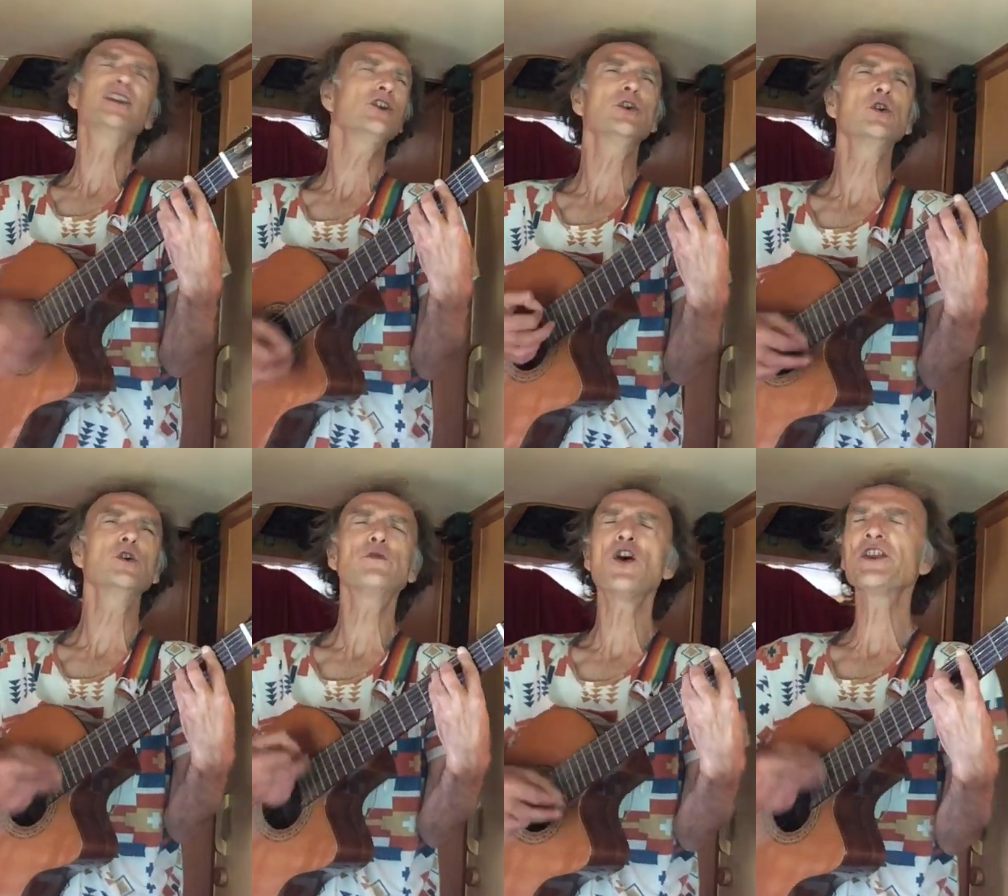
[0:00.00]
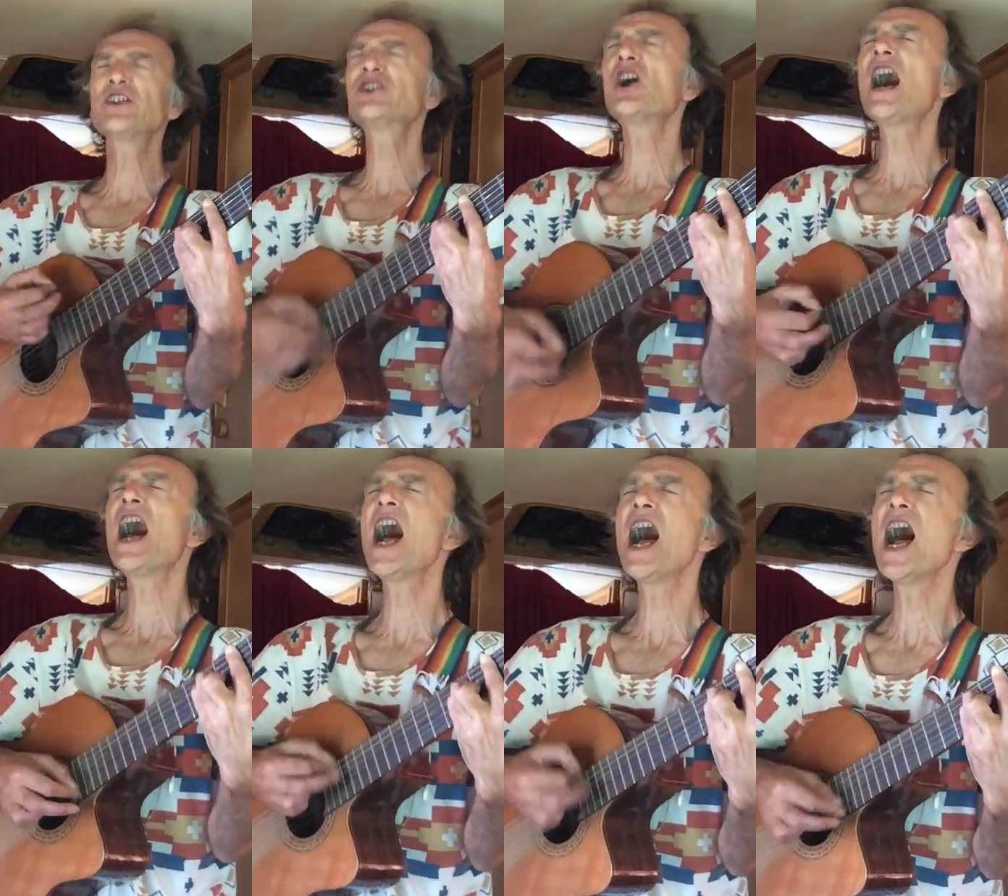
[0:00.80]
you for the
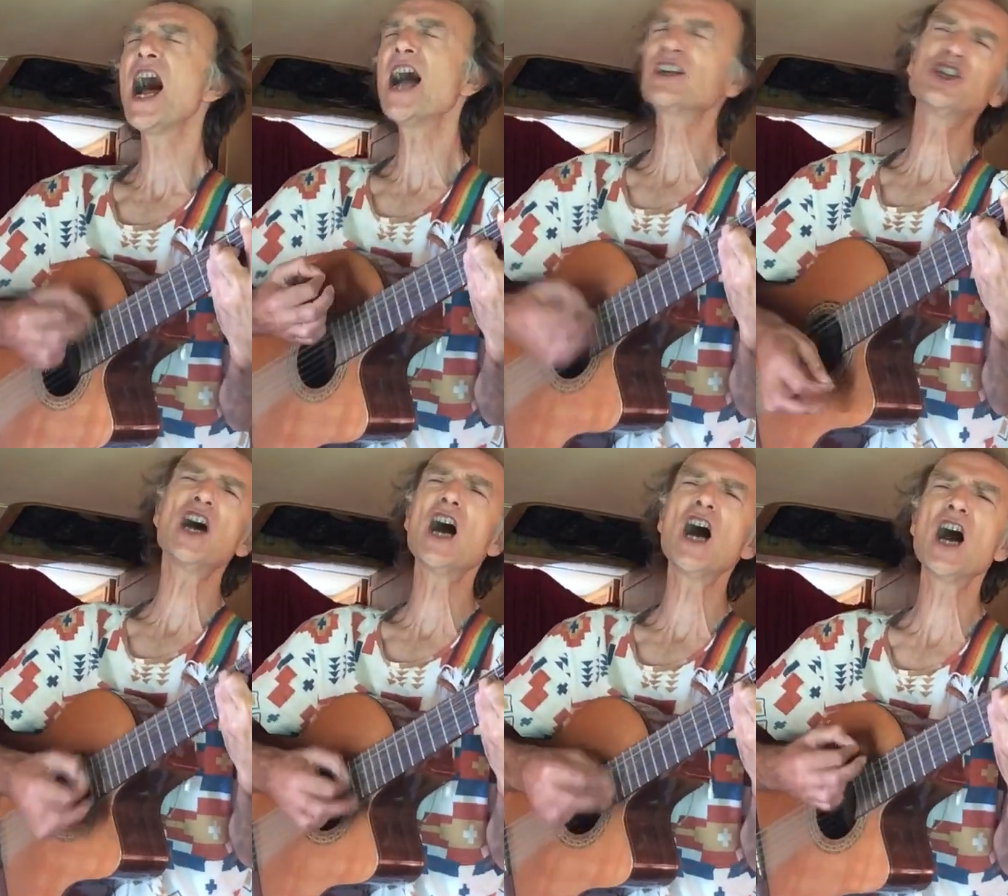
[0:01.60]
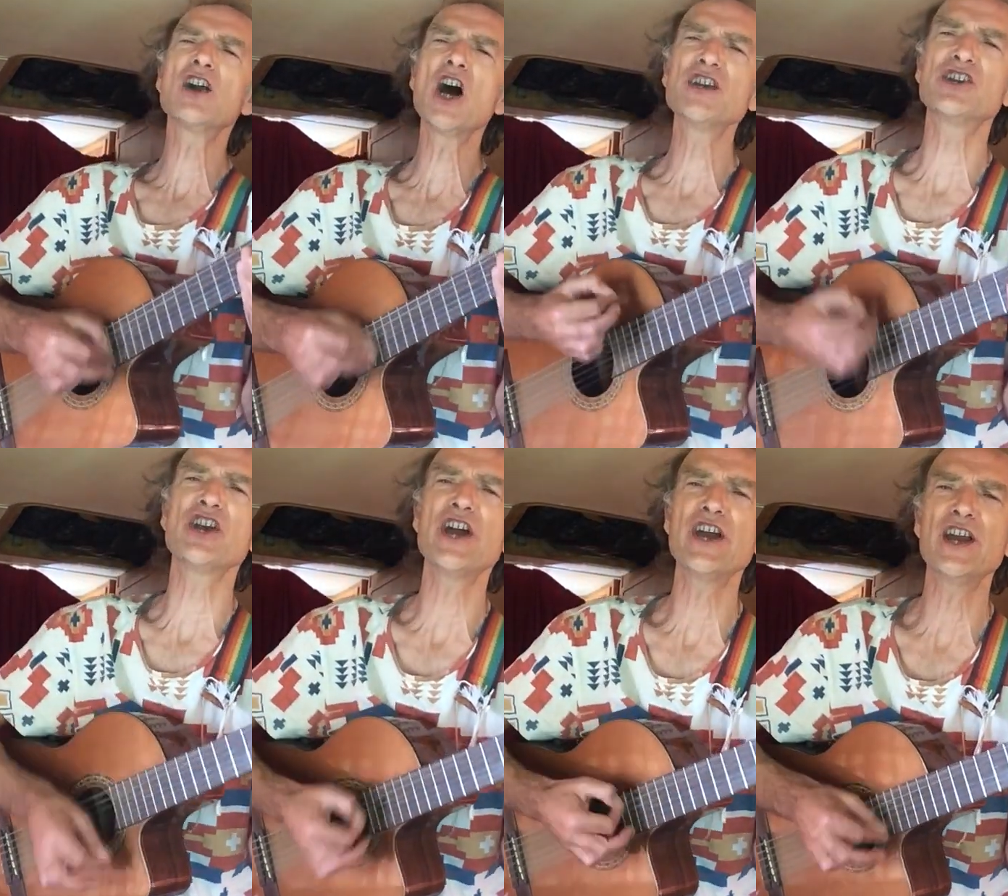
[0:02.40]
tractor I
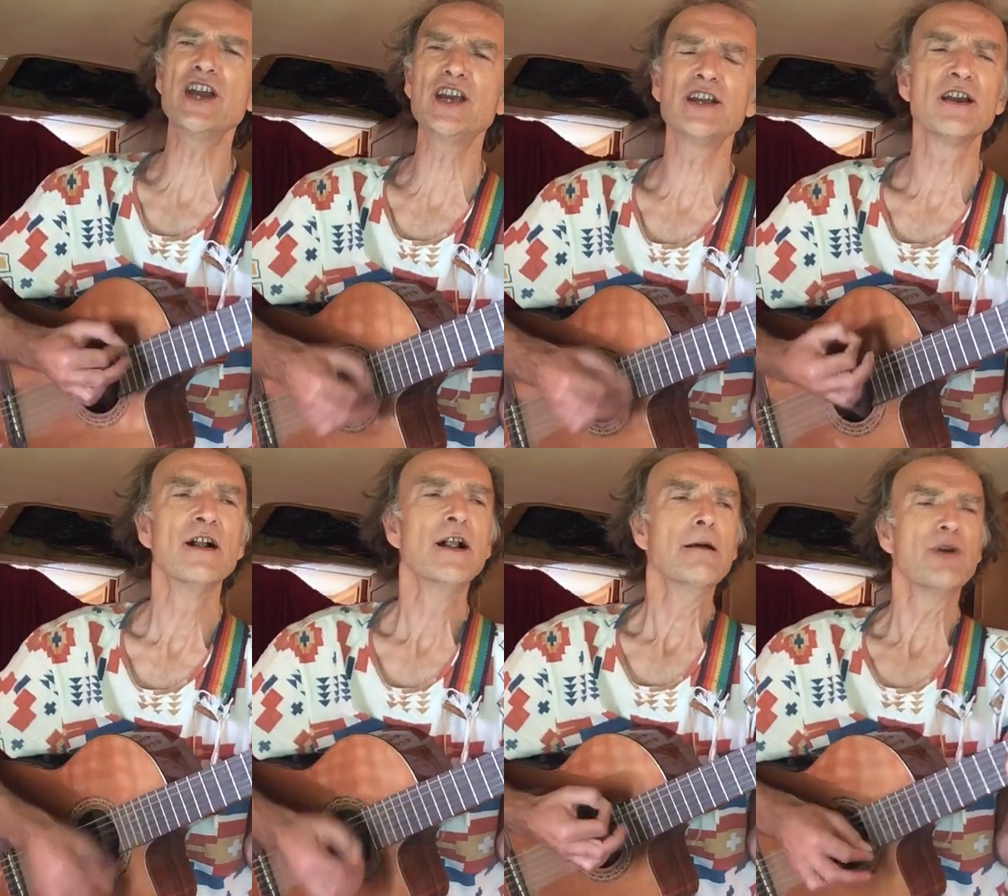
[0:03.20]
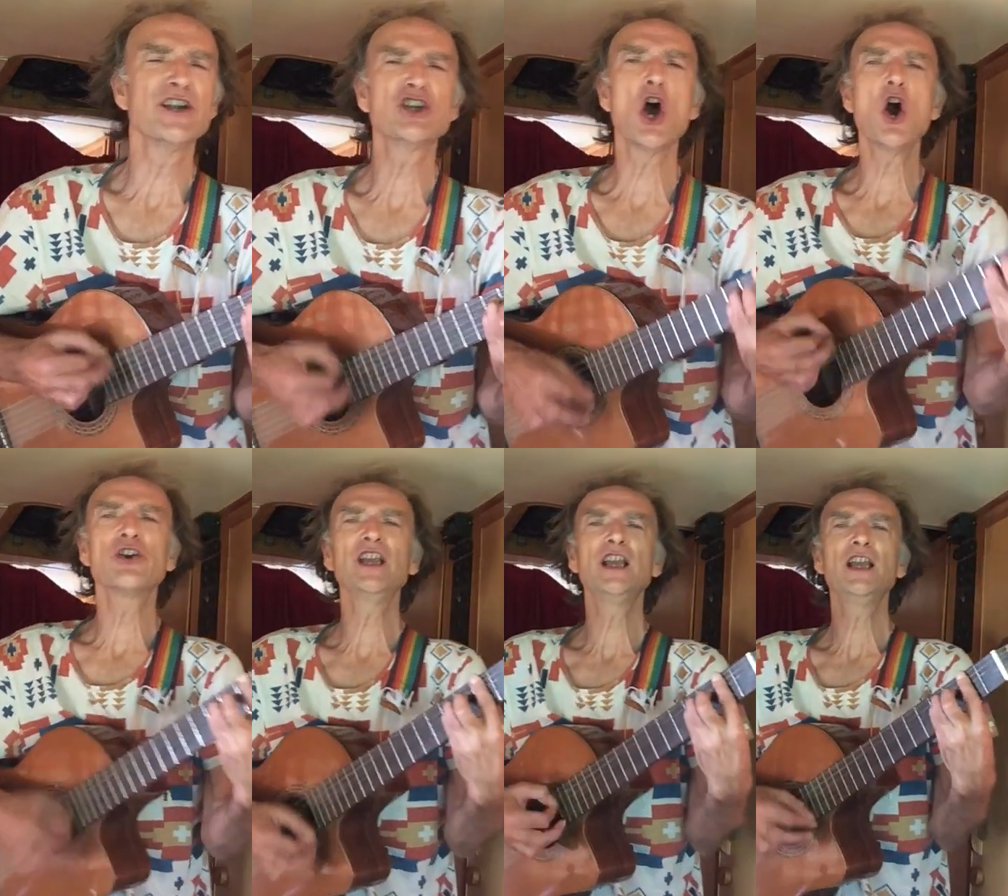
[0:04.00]
say, but your
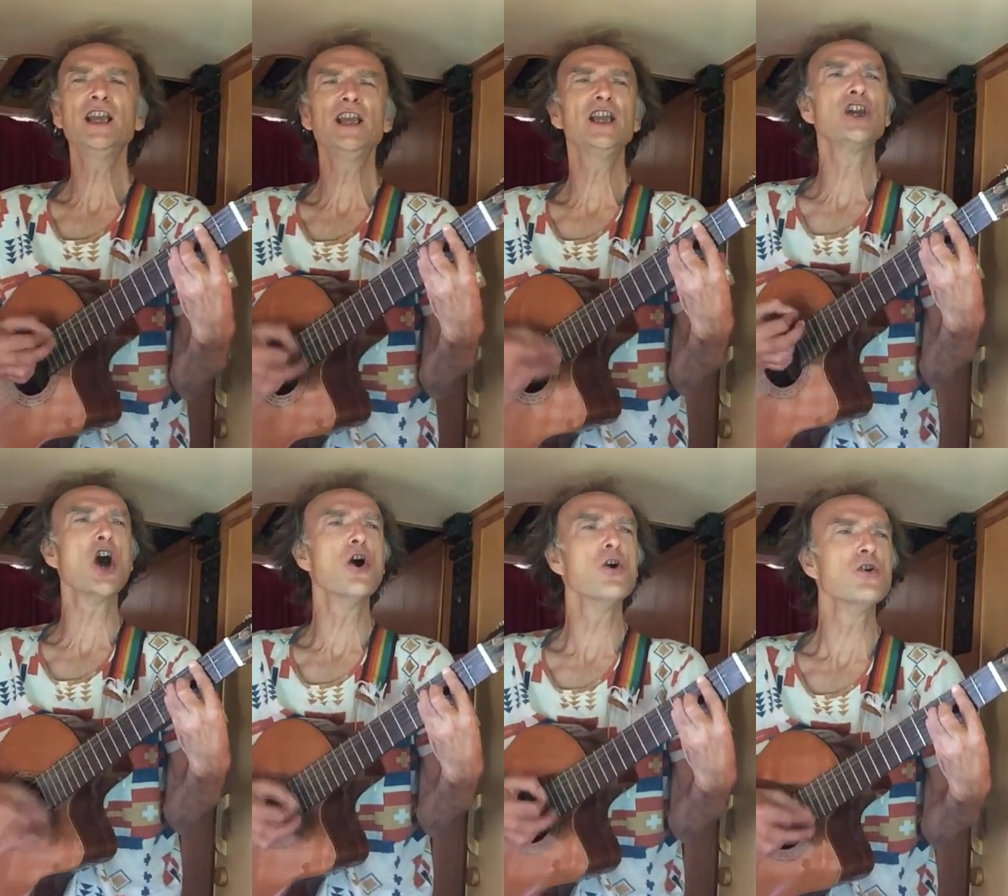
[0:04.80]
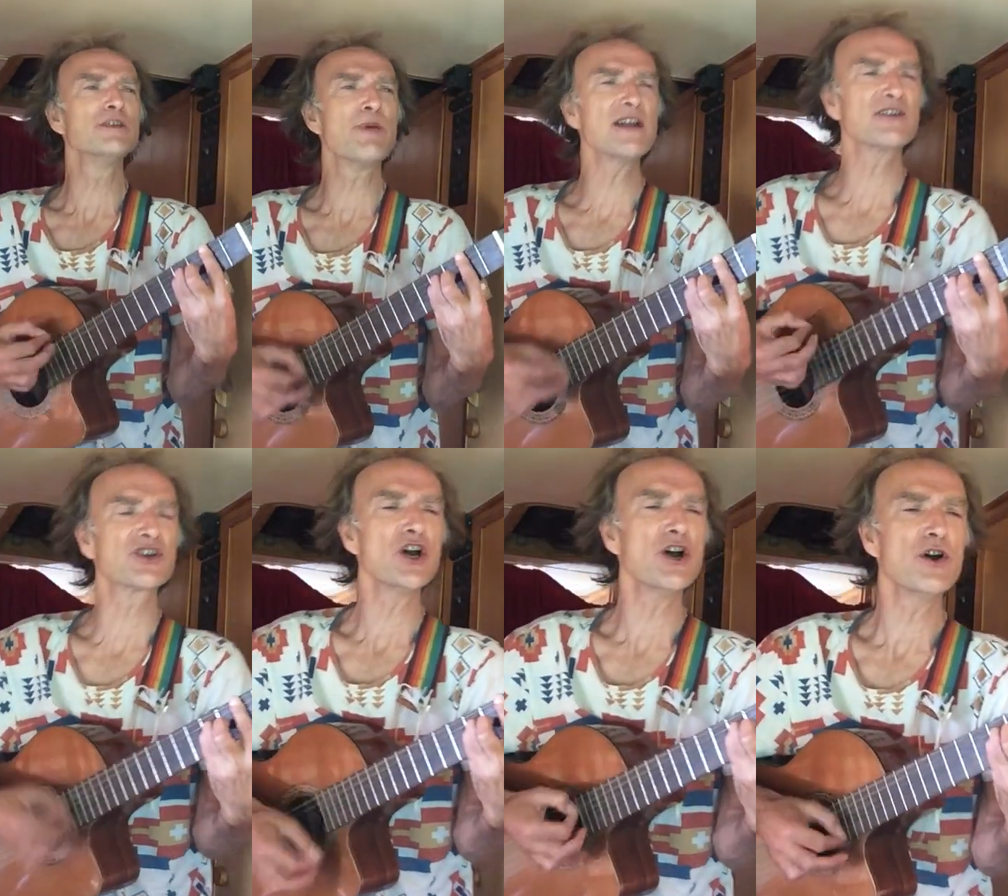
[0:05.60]
ego's best
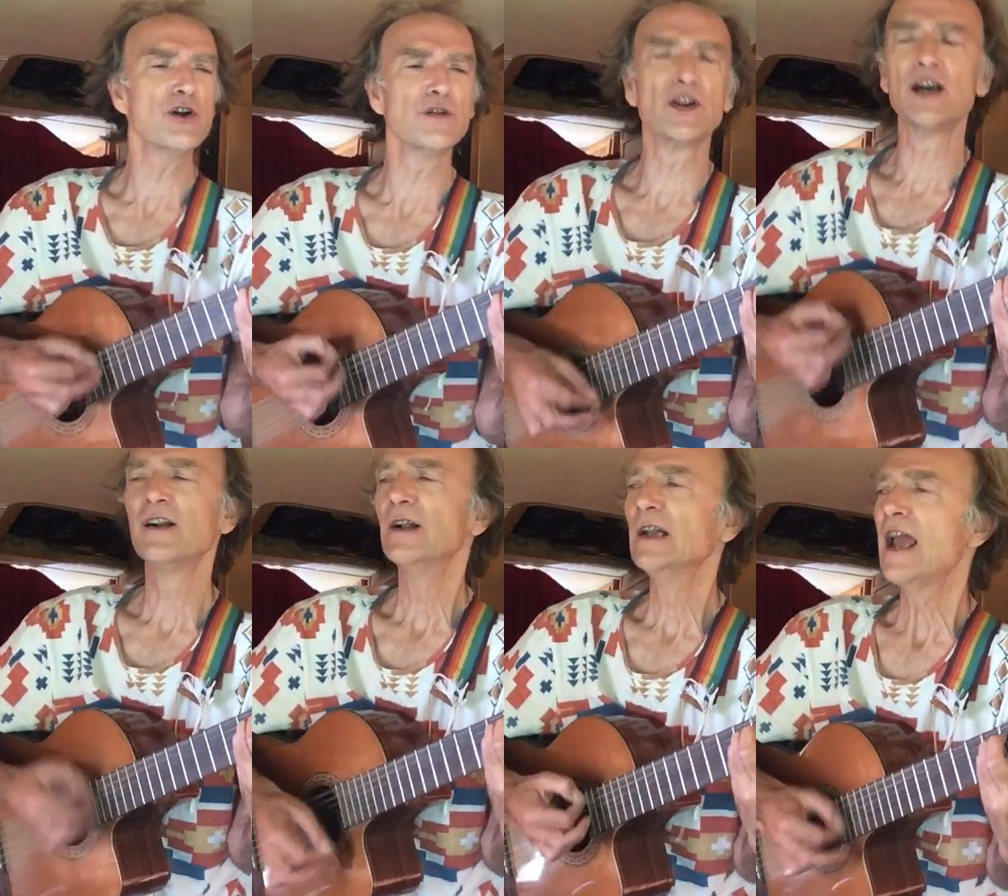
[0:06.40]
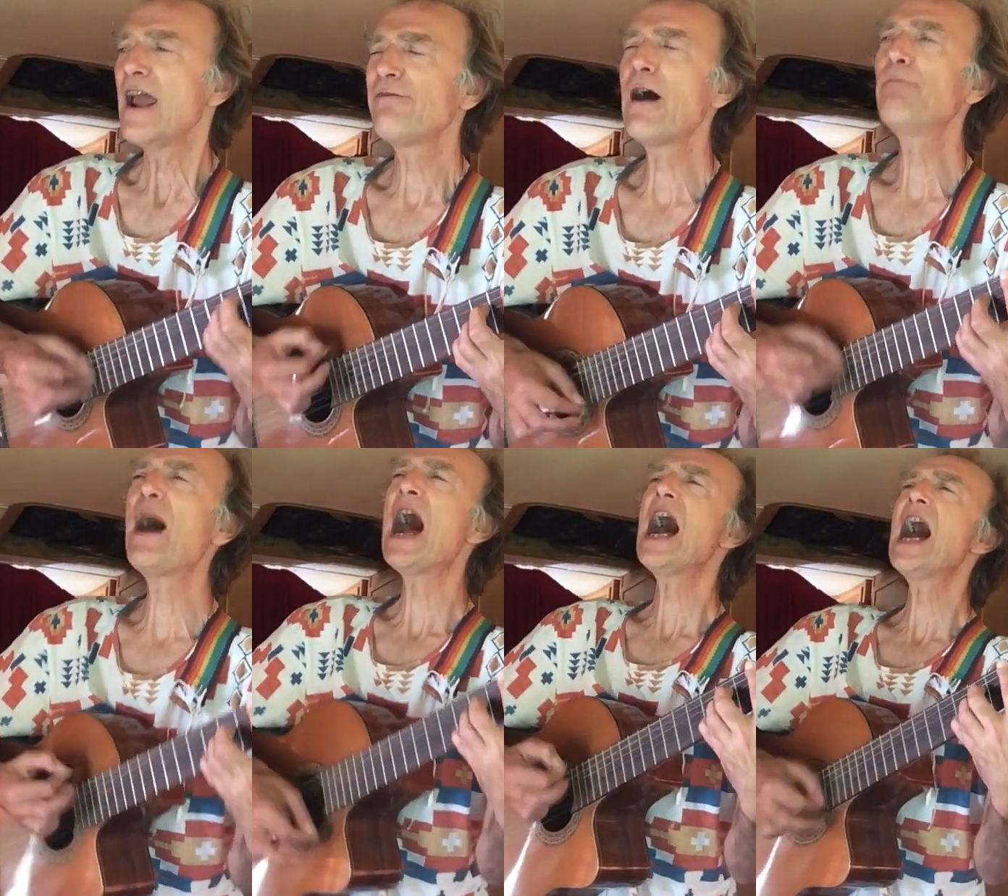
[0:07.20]
served. If a
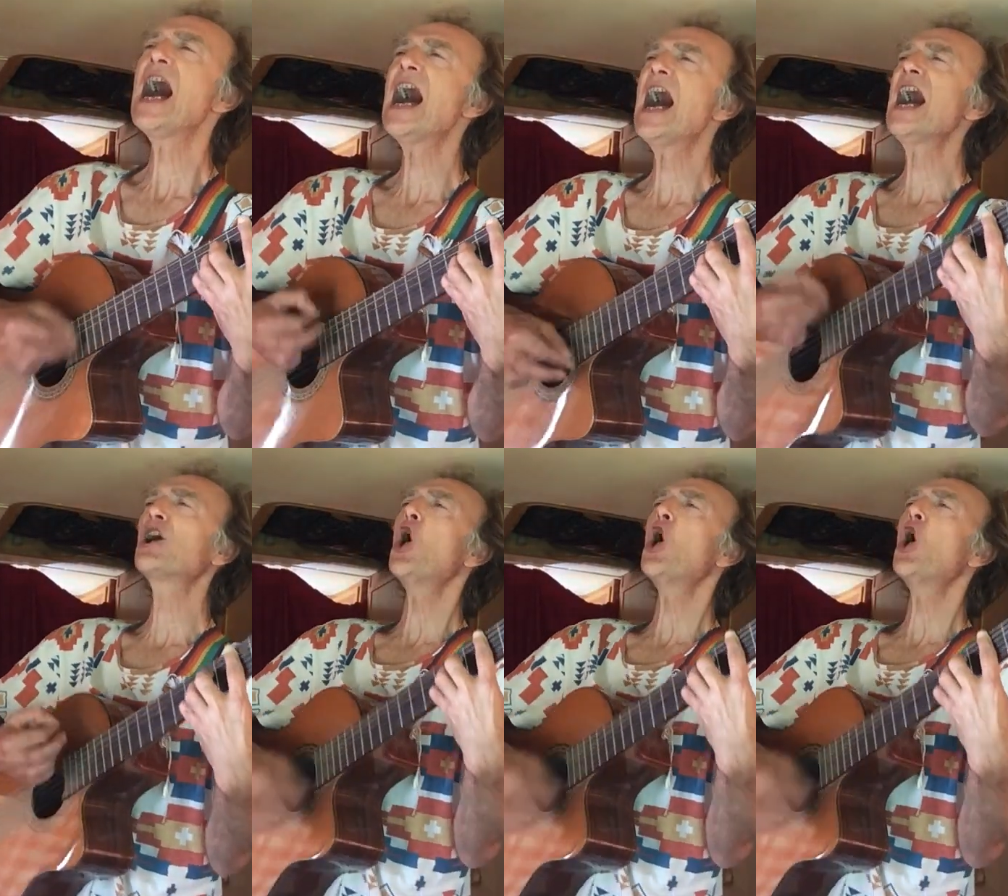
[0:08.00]
pack